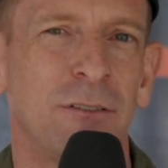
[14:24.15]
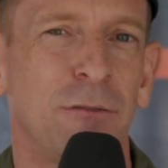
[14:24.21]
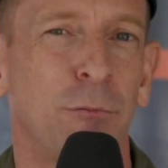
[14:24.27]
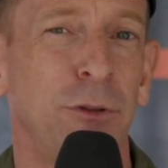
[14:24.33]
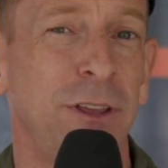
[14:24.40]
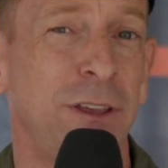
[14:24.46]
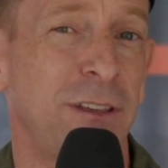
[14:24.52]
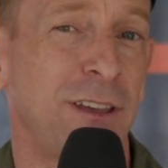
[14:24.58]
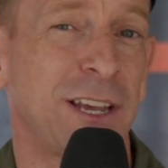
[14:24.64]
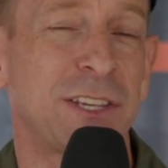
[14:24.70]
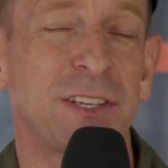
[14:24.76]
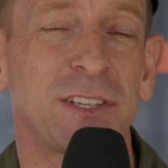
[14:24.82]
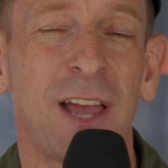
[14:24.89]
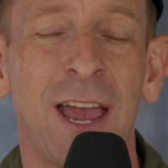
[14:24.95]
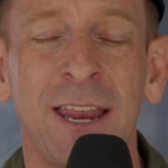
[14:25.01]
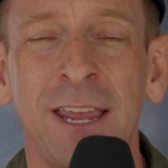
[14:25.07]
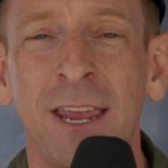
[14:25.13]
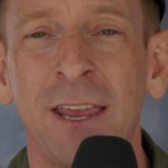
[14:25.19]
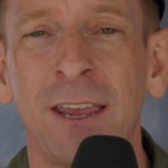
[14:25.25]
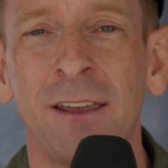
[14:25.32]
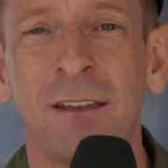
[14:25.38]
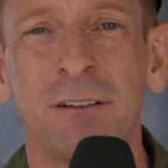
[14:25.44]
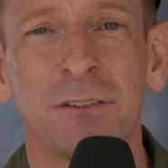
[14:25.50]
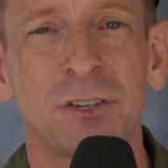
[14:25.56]
really
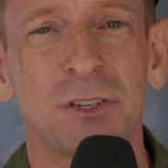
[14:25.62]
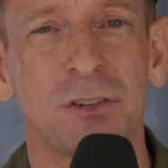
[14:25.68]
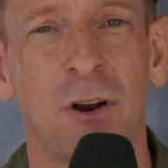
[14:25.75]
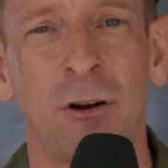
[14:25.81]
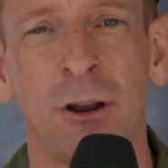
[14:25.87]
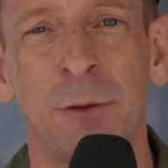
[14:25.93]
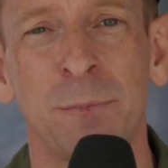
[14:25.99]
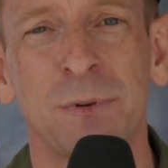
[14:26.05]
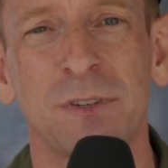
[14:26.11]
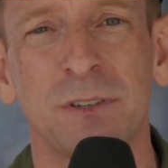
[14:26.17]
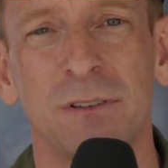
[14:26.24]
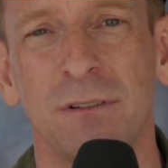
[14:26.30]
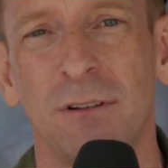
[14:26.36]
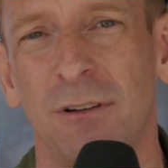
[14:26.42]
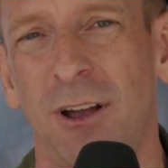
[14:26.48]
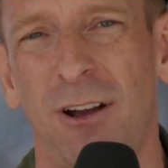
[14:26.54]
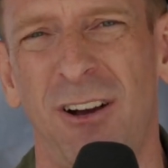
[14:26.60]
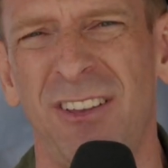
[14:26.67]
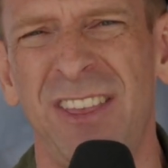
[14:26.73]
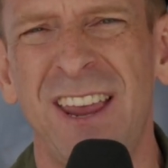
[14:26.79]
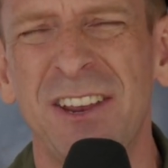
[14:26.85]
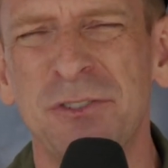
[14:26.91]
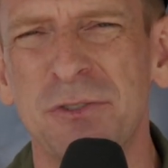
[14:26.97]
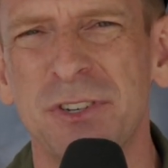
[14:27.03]
exciting startups uh, are
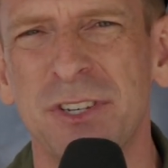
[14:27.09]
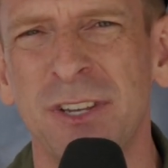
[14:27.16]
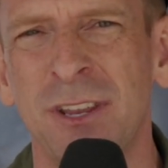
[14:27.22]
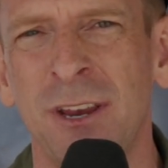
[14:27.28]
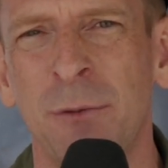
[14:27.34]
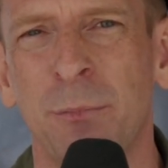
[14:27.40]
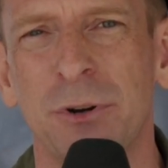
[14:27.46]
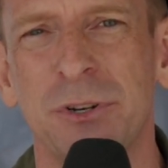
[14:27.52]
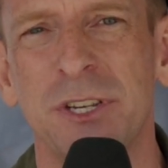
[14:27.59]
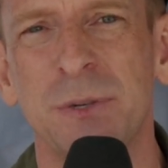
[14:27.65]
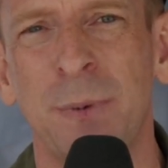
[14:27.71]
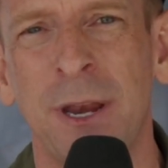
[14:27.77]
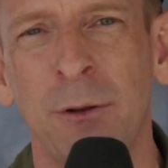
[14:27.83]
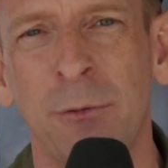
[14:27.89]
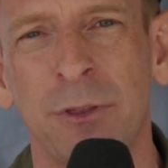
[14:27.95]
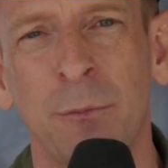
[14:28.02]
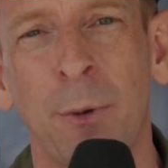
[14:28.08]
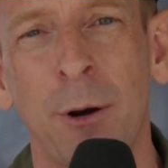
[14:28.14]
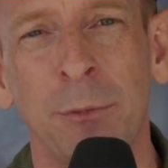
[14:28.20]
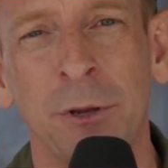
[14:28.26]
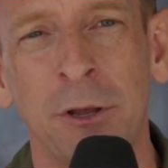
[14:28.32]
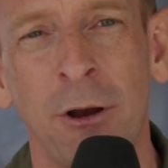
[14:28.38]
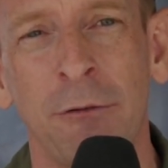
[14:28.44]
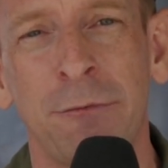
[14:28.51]
they interested in participating with the
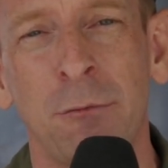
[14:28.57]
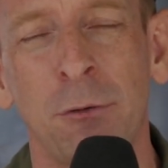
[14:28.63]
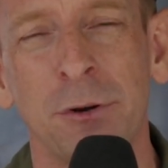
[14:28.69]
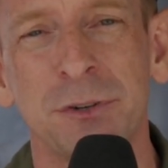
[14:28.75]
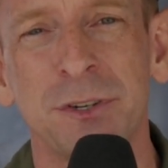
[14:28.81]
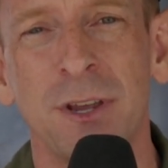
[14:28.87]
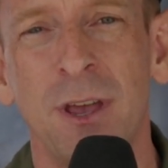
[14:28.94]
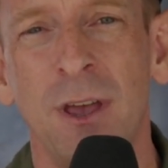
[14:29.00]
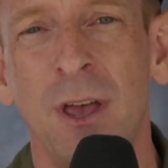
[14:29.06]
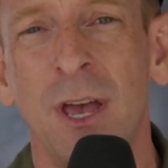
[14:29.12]
Department of the Air Force?